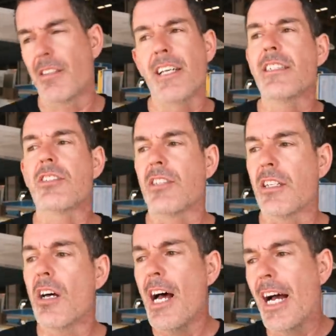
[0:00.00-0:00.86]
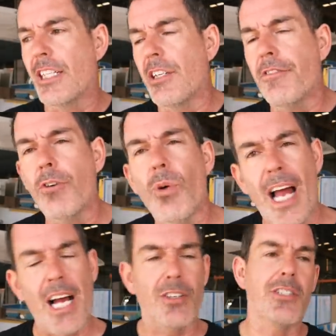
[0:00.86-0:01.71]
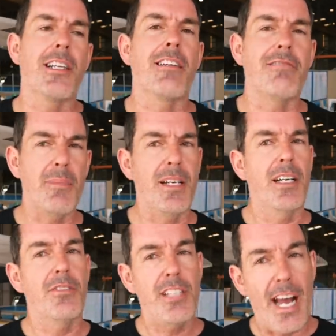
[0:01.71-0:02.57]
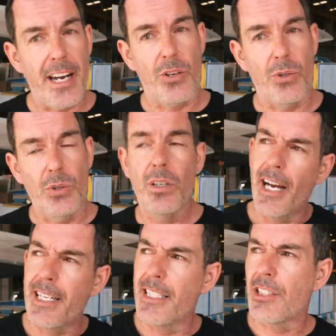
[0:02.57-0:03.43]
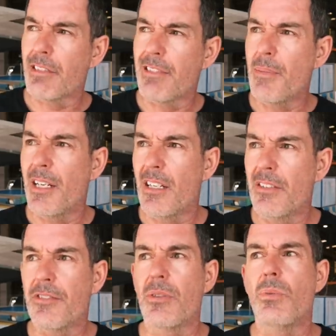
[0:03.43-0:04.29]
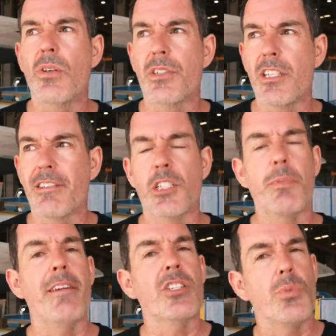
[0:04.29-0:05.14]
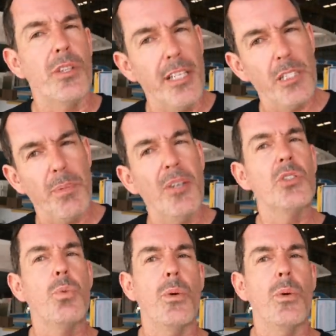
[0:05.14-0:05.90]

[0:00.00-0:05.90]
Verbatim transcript: things that actually fall outside of the remit of technical and into the remit of, well, your experience with these boats.